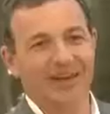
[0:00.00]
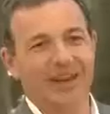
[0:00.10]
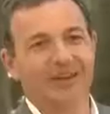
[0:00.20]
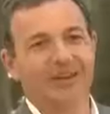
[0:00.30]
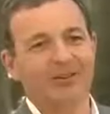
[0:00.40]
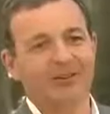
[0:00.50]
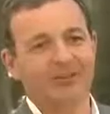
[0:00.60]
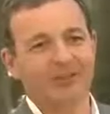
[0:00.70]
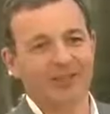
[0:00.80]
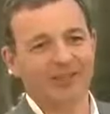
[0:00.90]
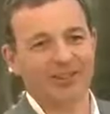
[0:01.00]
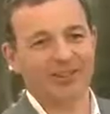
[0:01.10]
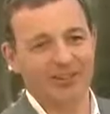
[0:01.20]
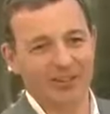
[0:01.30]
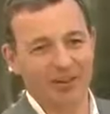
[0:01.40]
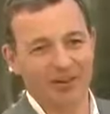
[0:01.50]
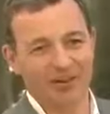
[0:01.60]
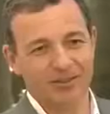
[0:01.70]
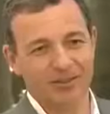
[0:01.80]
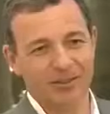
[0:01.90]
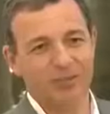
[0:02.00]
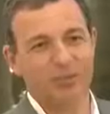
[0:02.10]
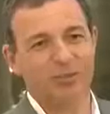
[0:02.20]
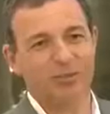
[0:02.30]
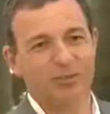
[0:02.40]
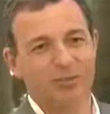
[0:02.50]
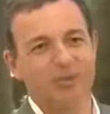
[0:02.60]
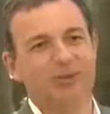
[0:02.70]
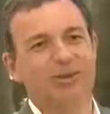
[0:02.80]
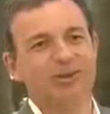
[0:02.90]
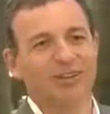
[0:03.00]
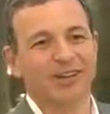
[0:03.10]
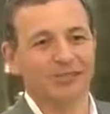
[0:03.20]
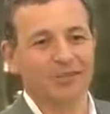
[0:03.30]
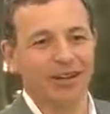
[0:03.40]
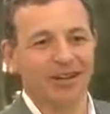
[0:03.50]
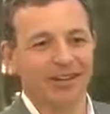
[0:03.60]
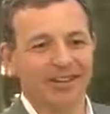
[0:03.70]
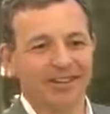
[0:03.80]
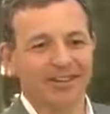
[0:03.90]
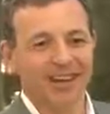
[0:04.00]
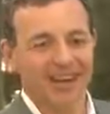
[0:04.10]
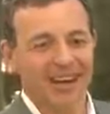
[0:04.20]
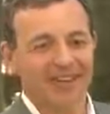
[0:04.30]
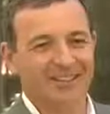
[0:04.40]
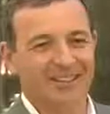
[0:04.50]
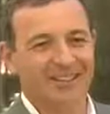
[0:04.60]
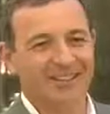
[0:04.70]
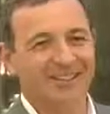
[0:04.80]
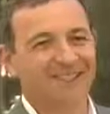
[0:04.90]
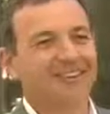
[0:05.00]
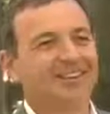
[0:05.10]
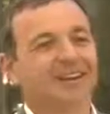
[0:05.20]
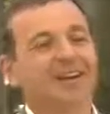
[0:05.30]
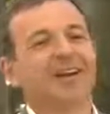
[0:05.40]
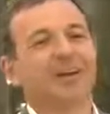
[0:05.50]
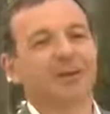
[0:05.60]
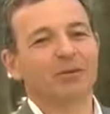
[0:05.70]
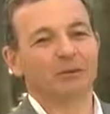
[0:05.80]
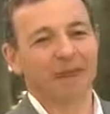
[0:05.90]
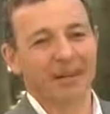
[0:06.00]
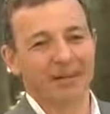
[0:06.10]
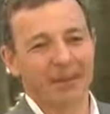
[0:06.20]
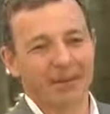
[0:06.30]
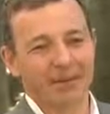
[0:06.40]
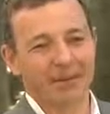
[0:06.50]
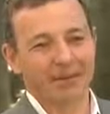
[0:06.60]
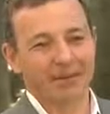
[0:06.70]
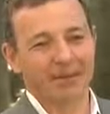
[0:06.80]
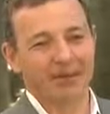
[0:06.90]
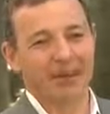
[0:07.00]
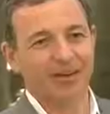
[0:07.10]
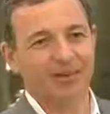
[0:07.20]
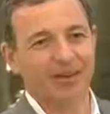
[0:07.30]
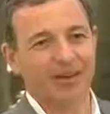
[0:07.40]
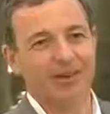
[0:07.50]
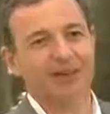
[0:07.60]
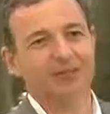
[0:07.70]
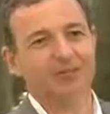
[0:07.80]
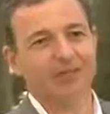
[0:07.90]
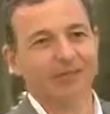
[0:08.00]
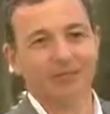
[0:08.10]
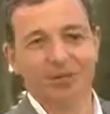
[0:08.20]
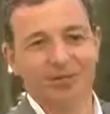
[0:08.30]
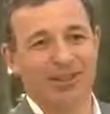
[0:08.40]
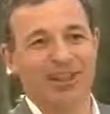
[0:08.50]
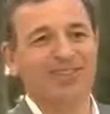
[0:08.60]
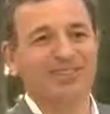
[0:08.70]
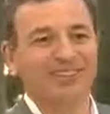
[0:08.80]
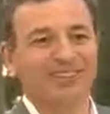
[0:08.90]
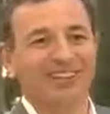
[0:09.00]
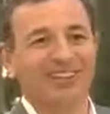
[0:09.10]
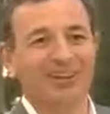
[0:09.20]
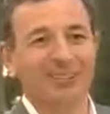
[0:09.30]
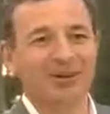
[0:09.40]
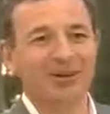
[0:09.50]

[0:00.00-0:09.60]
that, but I also just sent an email to George Bodenheimer, who runs ESPN, asking to tell me what the economics of the event were on ESPN because I hadn't seen any